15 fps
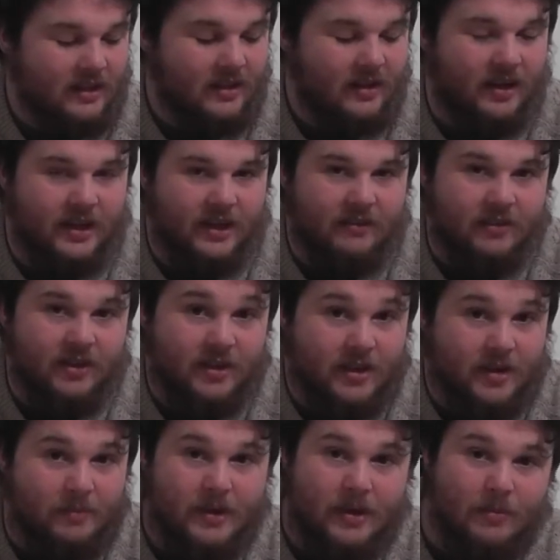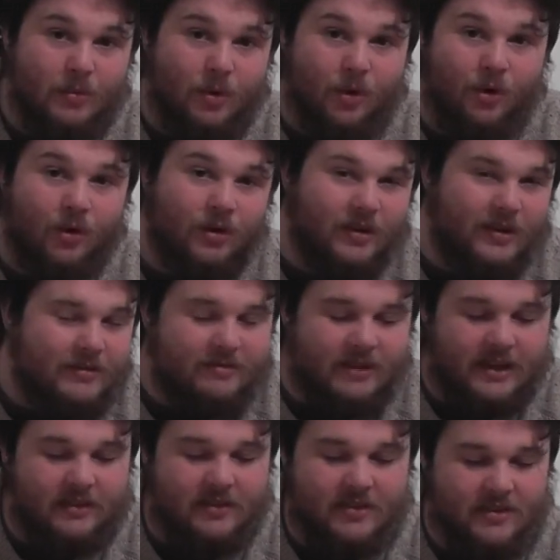kind of look a bit more
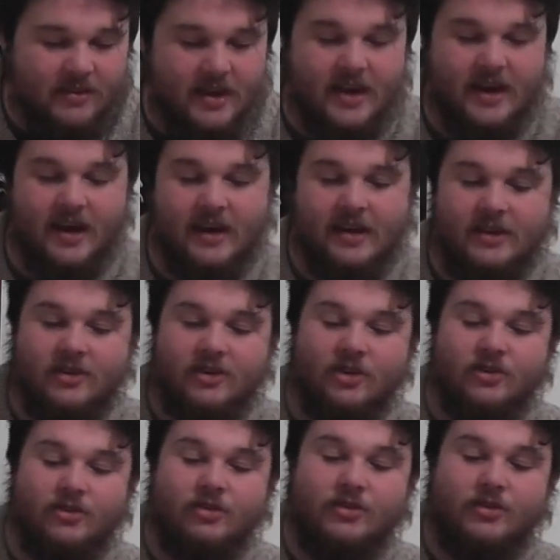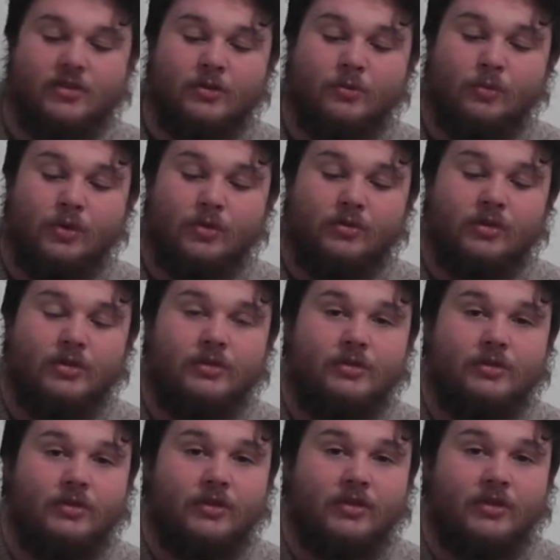fantasy, and drew some
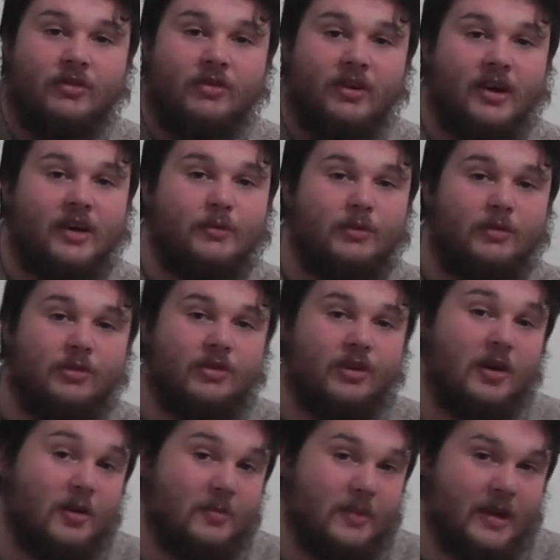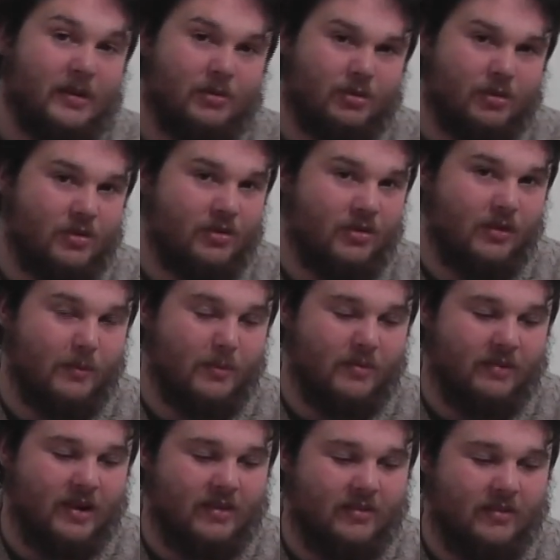runes on the side with Sharpie, which was super
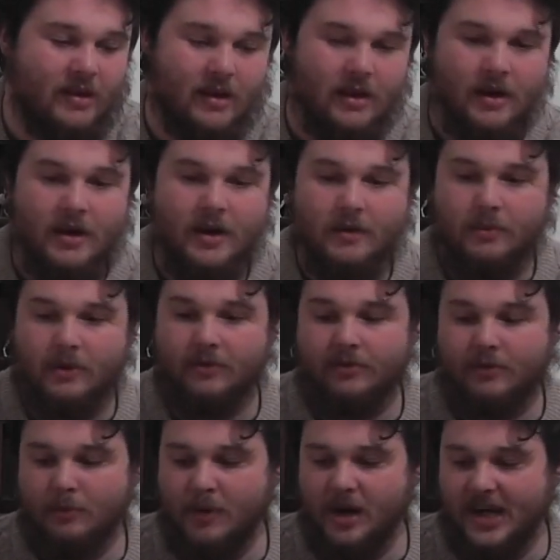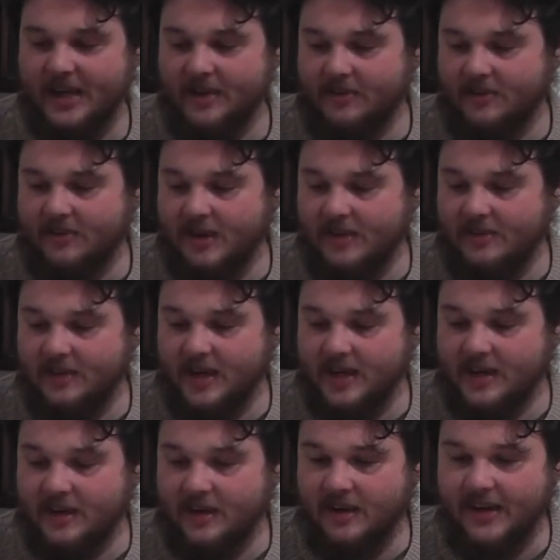fancy. But for my
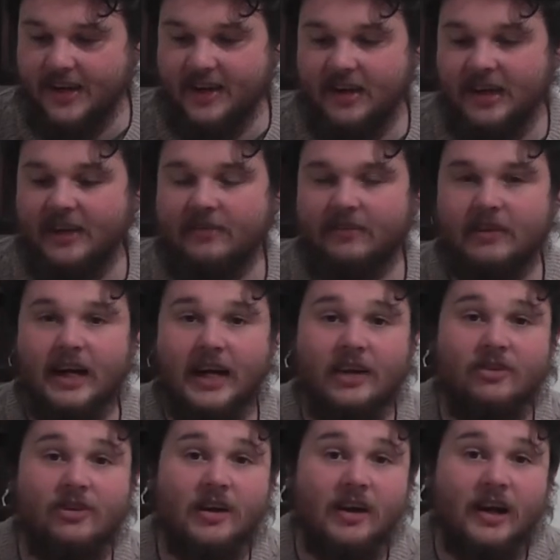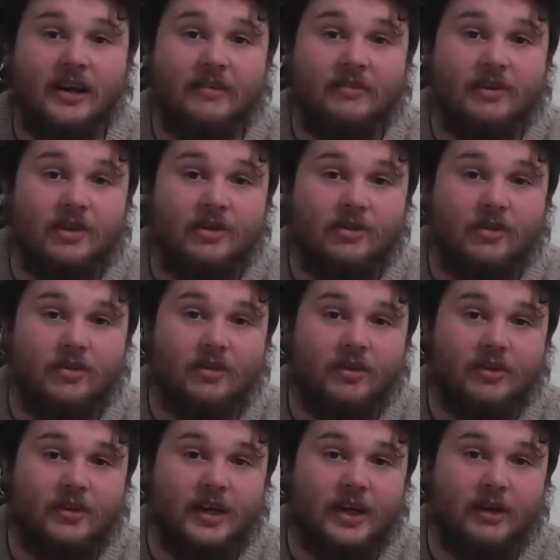aesthetic, I kind of actually like the finish that's
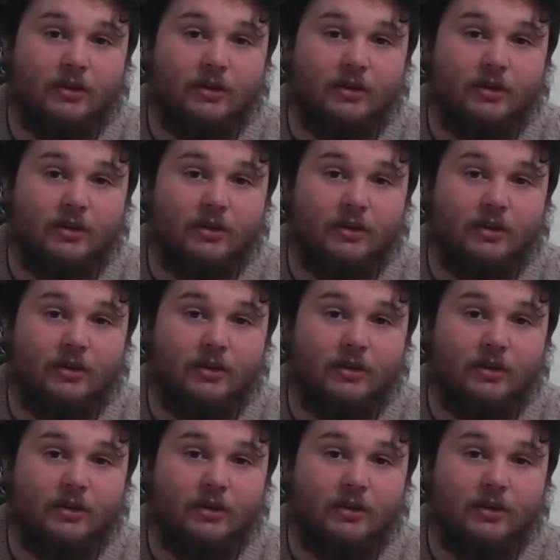on here